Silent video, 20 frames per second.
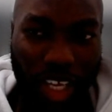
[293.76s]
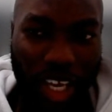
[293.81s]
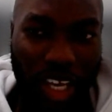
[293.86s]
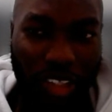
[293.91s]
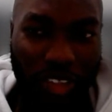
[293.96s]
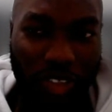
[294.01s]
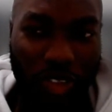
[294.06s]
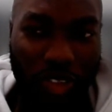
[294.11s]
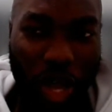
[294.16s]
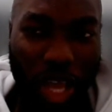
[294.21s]

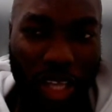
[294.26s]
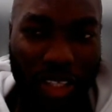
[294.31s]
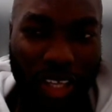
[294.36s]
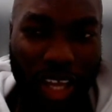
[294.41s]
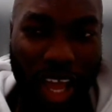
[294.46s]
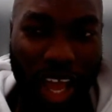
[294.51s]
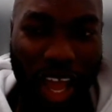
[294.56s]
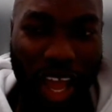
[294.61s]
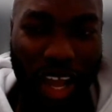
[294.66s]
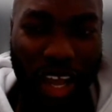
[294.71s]
so
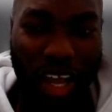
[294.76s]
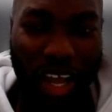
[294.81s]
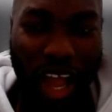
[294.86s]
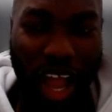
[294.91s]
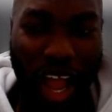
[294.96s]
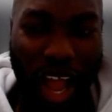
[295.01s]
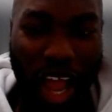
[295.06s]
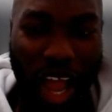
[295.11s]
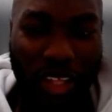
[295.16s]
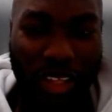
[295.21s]

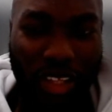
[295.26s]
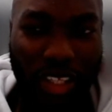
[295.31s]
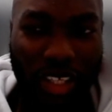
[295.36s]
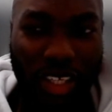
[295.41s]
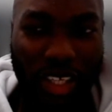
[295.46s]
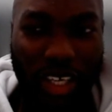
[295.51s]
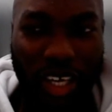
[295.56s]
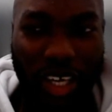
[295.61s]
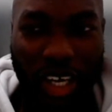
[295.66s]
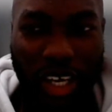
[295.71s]
I
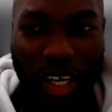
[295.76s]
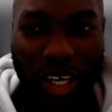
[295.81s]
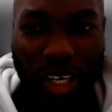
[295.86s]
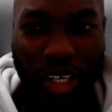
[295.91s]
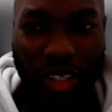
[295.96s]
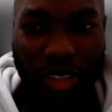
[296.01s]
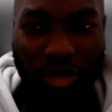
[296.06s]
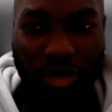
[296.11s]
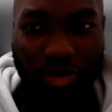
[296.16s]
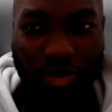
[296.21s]
think the